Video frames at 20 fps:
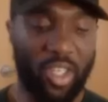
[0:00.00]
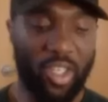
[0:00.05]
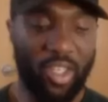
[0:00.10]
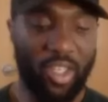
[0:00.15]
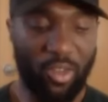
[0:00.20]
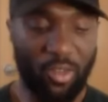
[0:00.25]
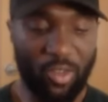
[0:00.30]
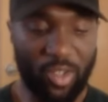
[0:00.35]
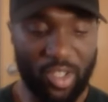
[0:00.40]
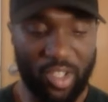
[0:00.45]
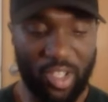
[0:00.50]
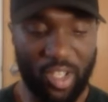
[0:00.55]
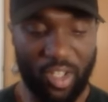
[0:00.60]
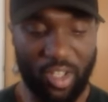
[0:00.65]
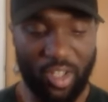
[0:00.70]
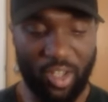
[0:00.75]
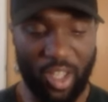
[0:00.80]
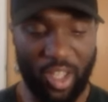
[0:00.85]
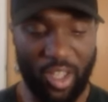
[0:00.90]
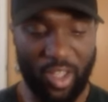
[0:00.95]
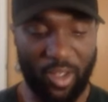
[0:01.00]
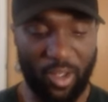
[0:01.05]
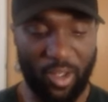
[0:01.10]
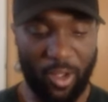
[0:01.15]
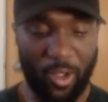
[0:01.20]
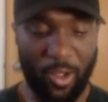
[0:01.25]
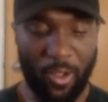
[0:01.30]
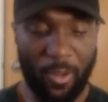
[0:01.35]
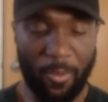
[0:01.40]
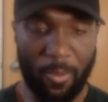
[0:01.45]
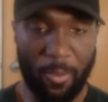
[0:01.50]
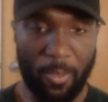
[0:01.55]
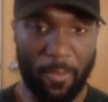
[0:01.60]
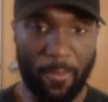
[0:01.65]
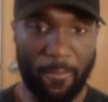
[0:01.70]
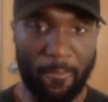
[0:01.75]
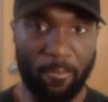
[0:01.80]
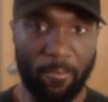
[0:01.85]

saying obviously like um,